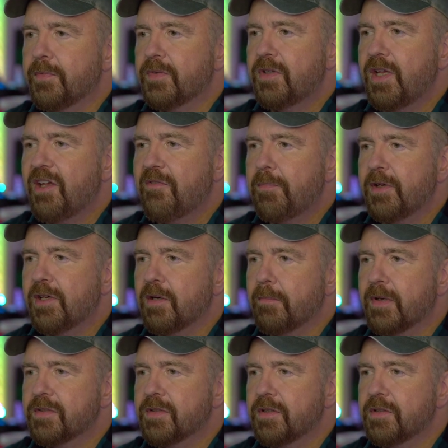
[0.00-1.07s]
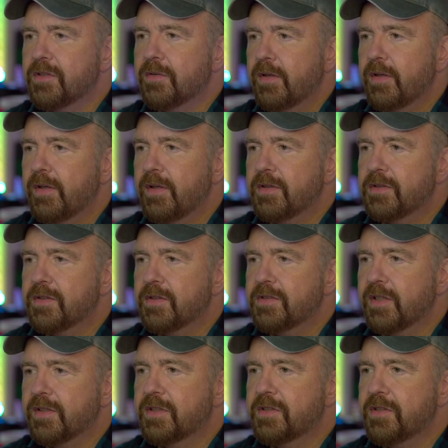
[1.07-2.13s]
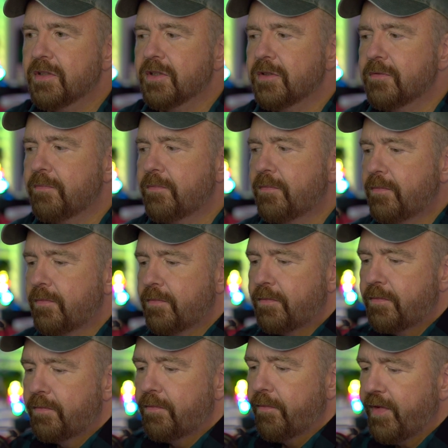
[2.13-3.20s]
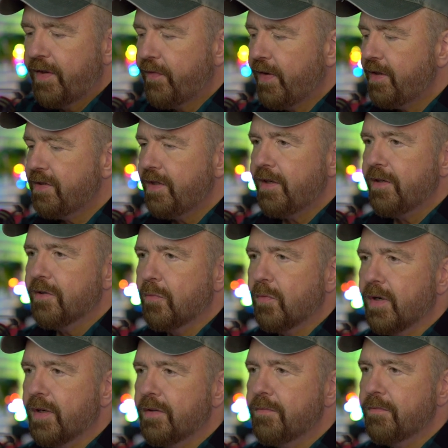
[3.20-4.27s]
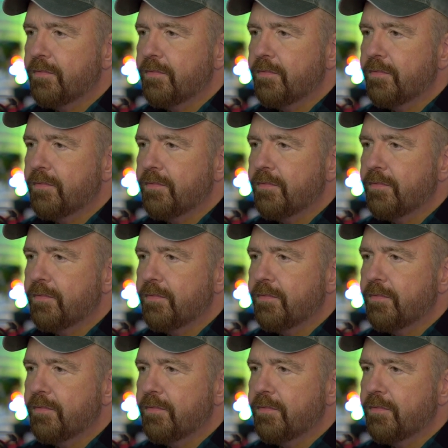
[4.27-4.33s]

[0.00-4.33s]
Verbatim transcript: the DavePL message. It's set to 0. If I set it to 1,